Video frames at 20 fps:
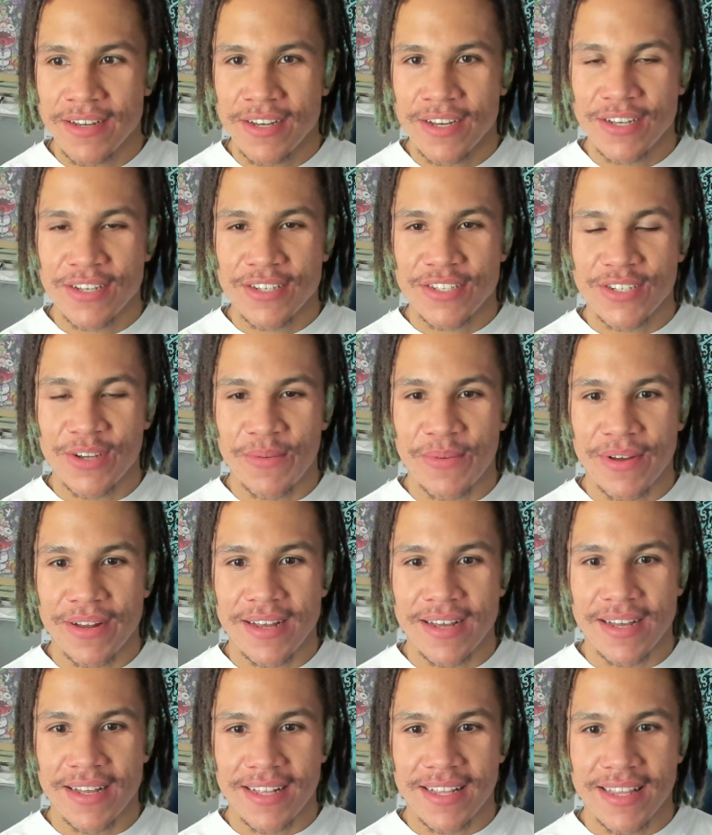So I'm
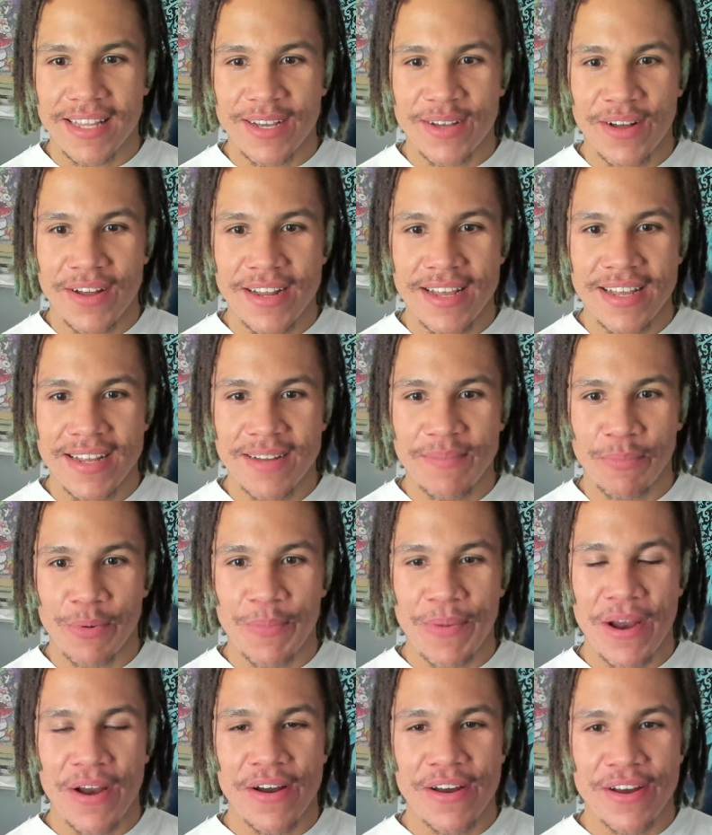gonna click on it,
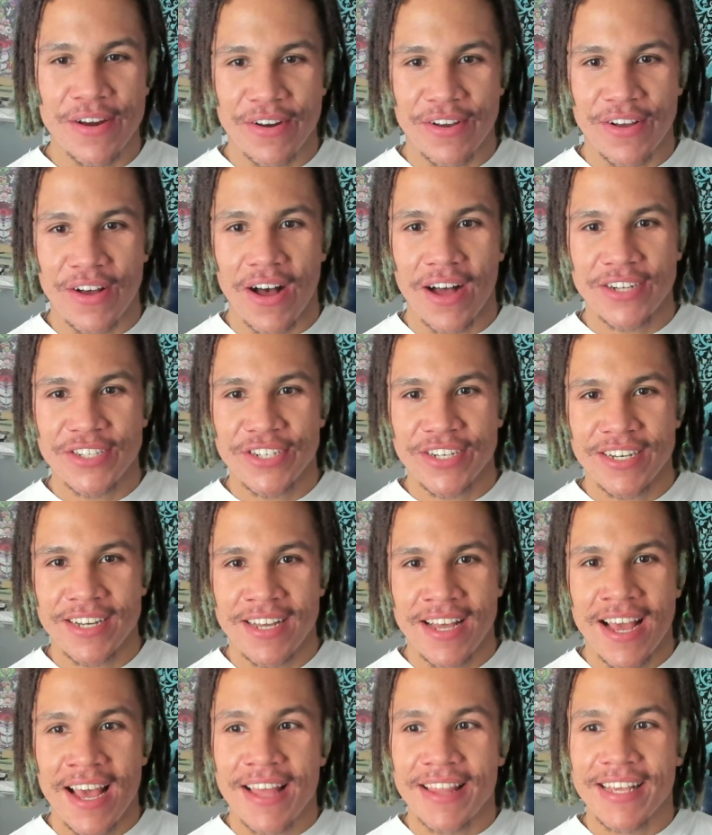preparing your gotcha.
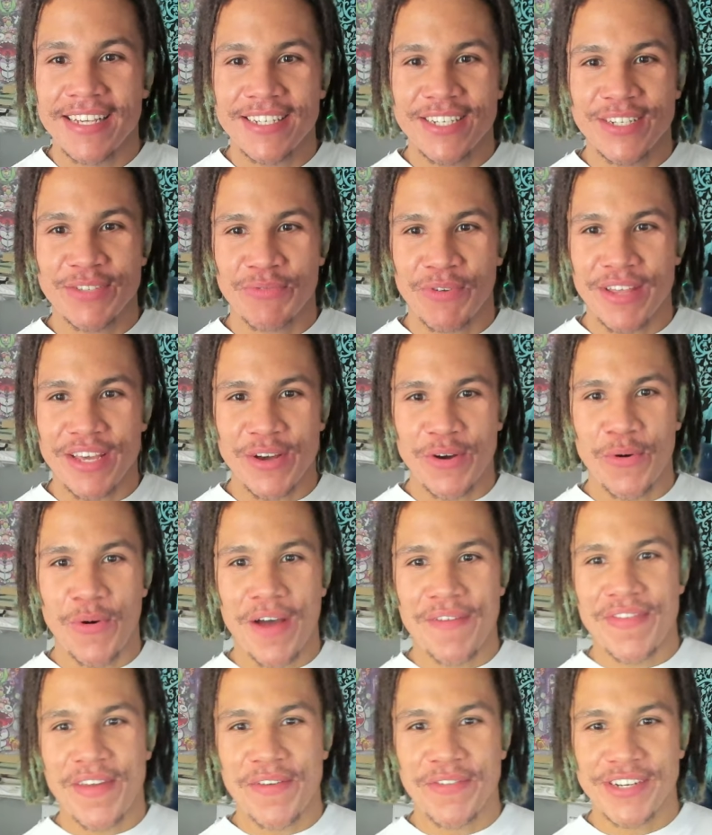This is really cool.
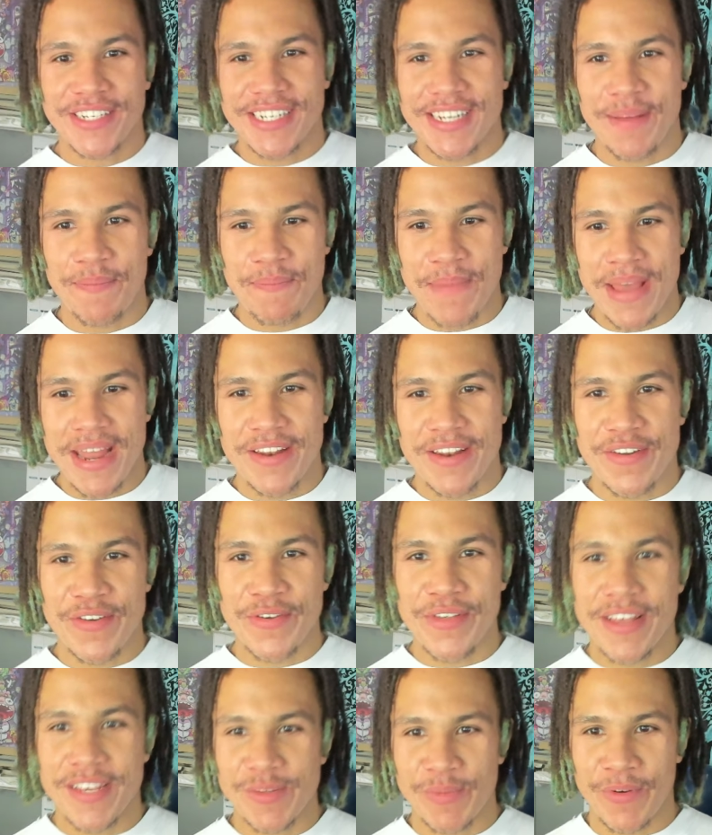I've never seen a mint do
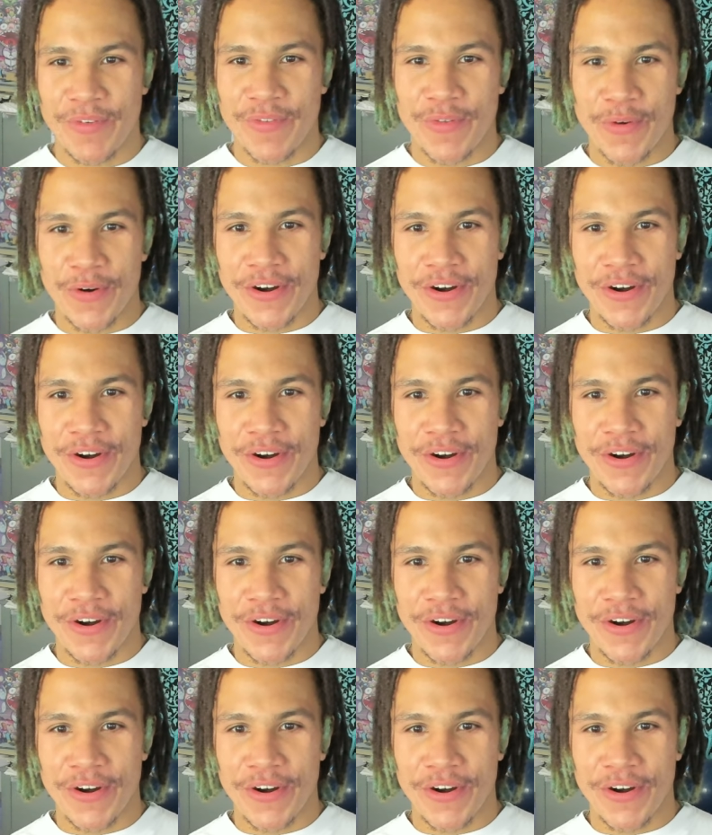this before.